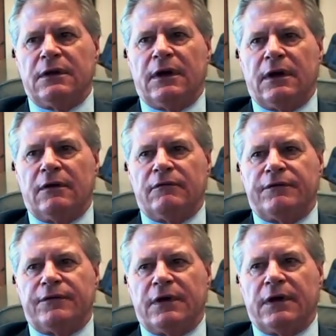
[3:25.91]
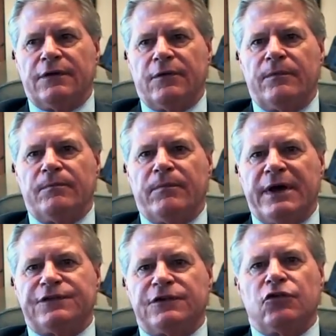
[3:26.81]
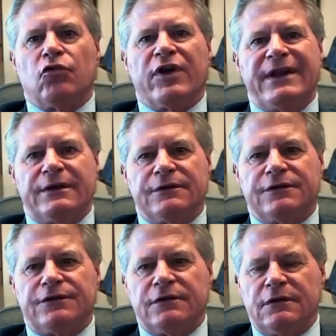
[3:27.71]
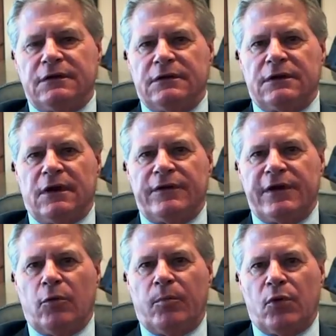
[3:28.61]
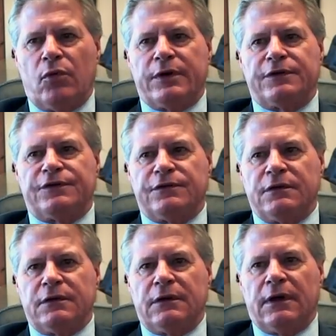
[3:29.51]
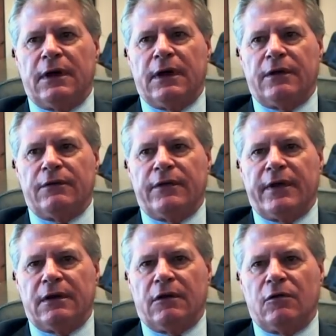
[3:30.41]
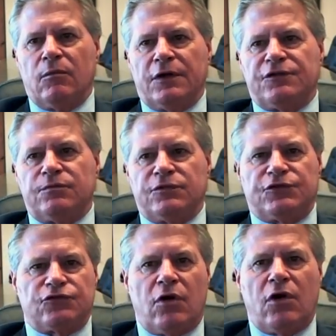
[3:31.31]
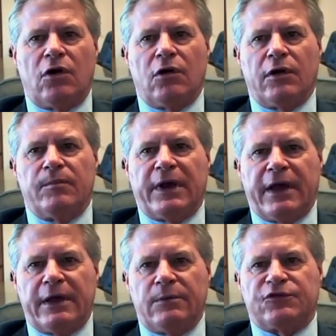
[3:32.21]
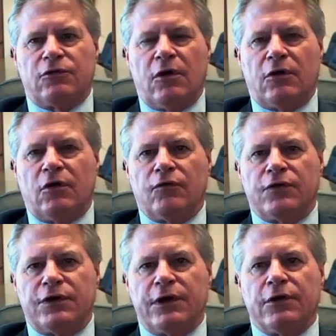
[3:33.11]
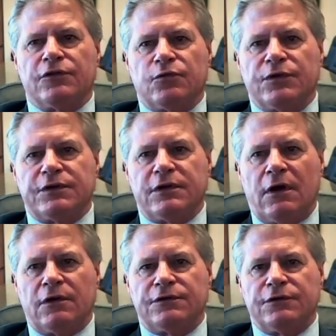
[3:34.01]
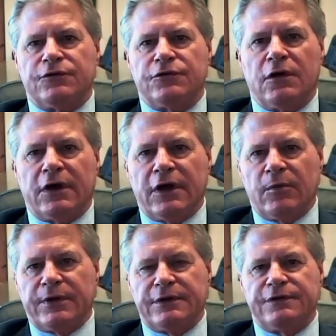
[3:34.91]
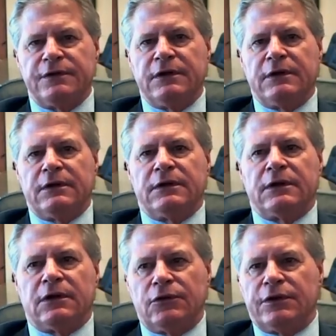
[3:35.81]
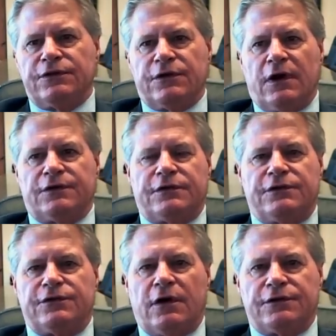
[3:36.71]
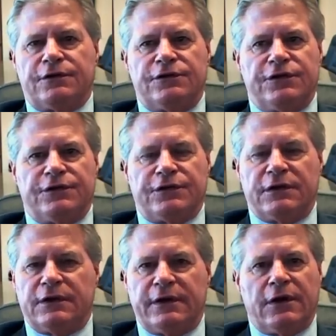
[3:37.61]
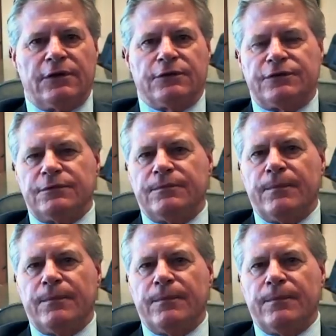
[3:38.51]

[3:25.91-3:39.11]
of uh, the base ingredients of the opioids uh, mm-hmm. that are much stronger and became stronger over the years with the knowledge of the drug companies, including Johnson and Johnson, Janssen, and the others.